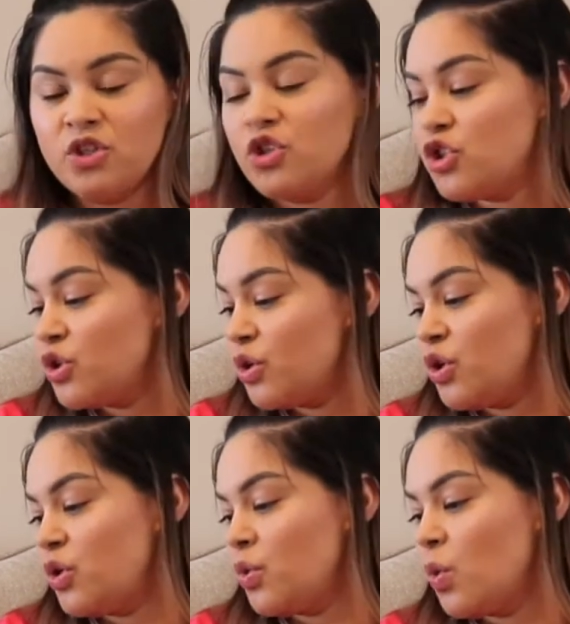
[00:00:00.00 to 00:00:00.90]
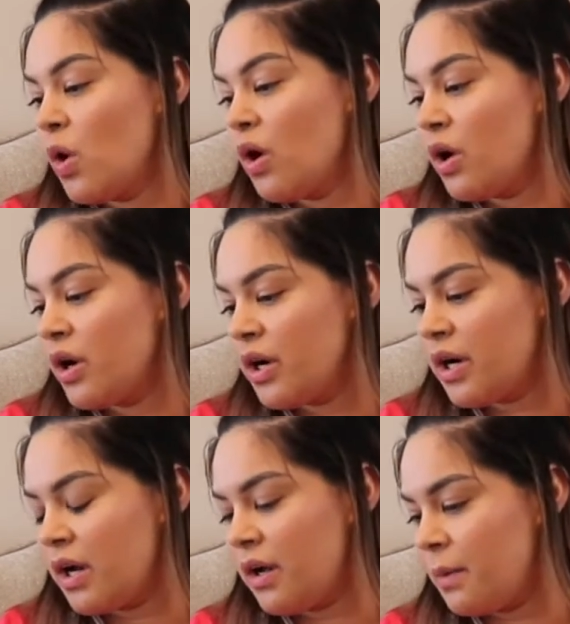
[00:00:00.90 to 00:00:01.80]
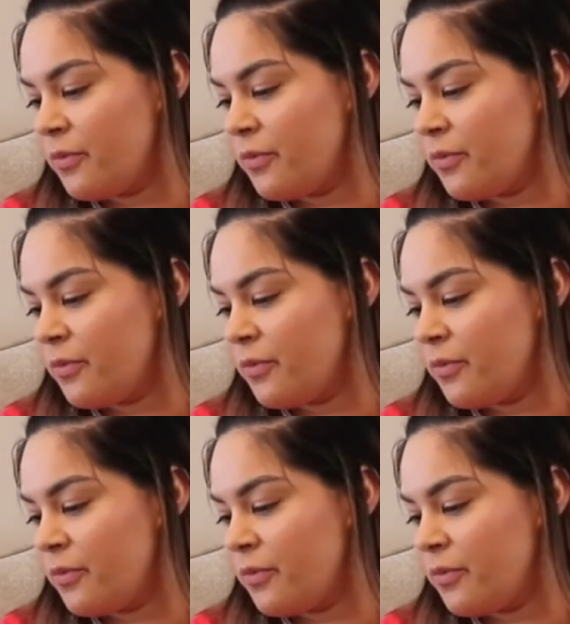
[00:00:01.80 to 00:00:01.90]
to show you are